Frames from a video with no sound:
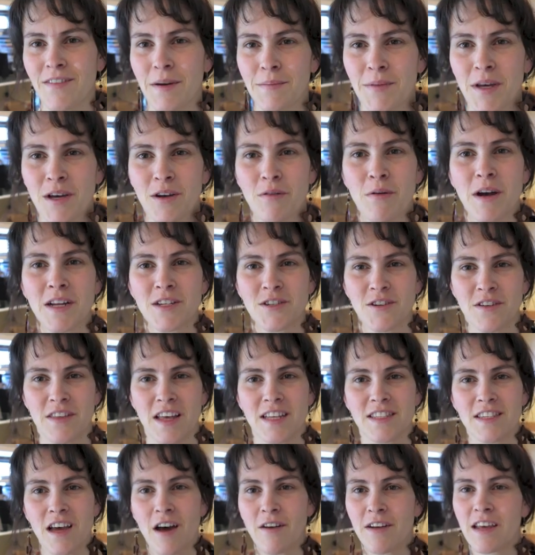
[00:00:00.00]
I'm not quite sure
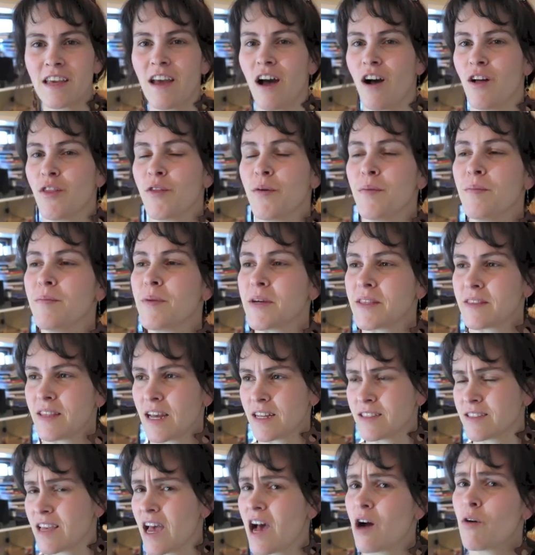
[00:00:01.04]
that's how to call them, but
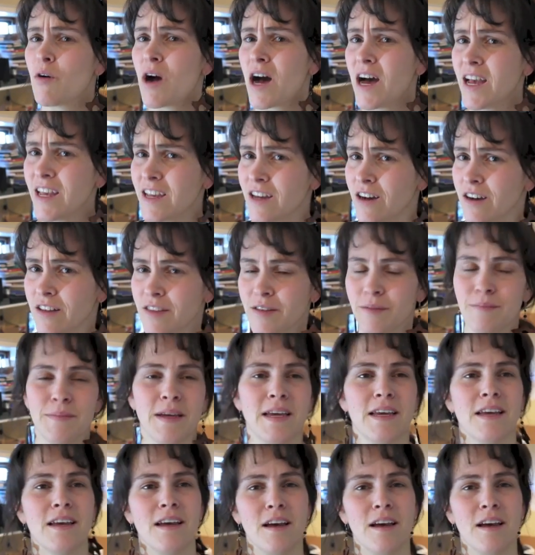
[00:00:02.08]
that's how I call them.